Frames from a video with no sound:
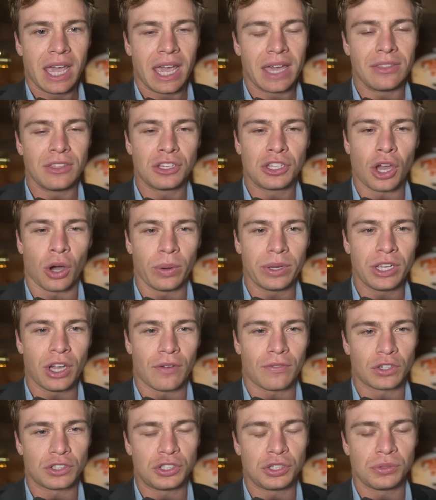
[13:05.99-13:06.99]
And then going
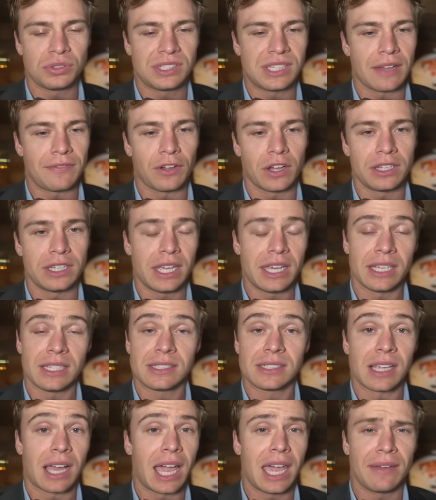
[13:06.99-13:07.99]
over to Stephon
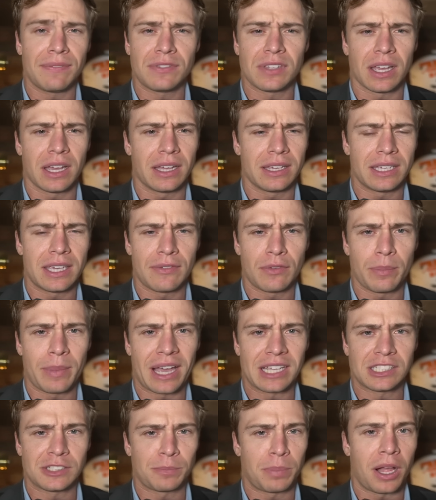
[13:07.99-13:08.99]
Diggs, I have to give a
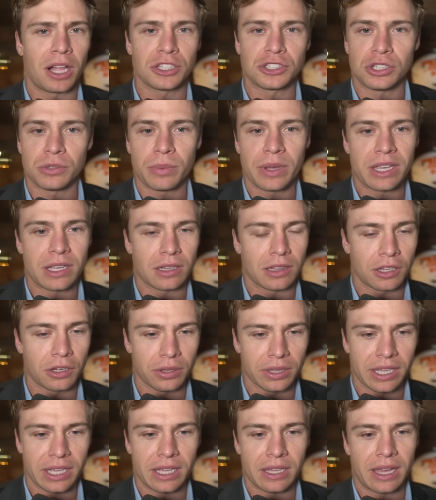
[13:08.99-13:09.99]
massive apology. We
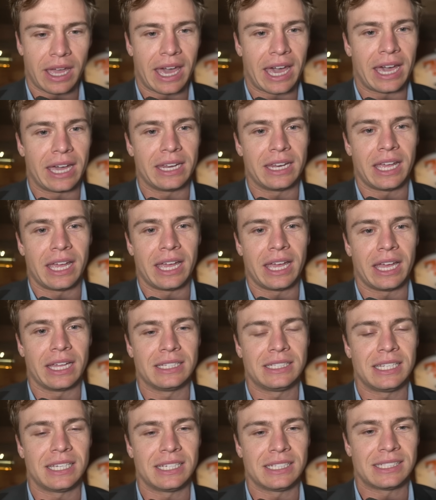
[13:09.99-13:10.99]
clearly had
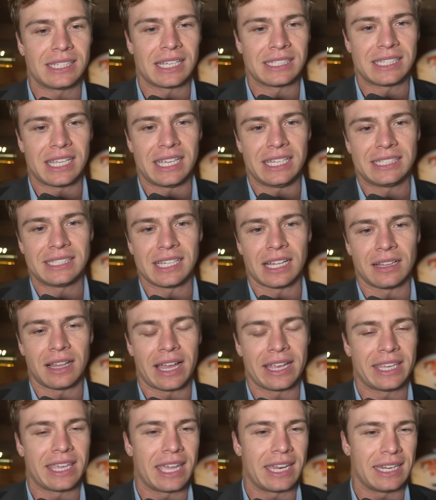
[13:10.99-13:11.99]
Diggs as a
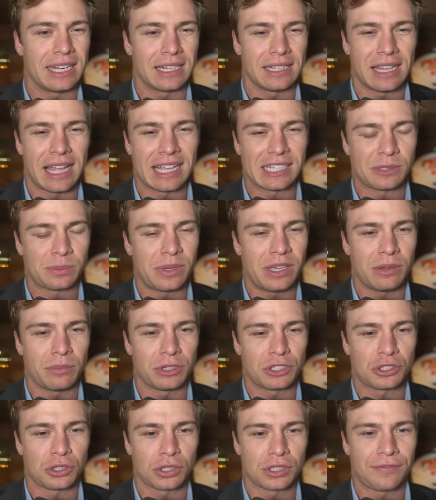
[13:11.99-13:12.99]
sell-high candidate last week,
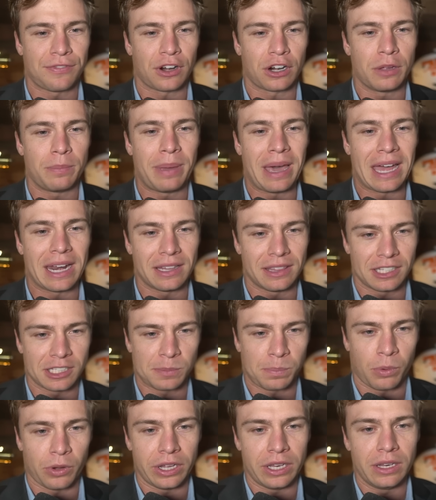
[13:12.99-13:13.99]
which looks very bad at
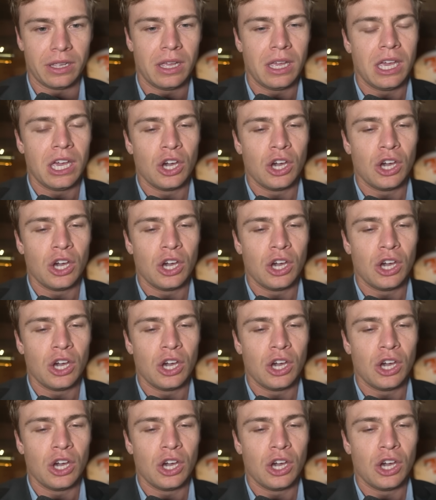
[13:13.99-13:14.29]
this point.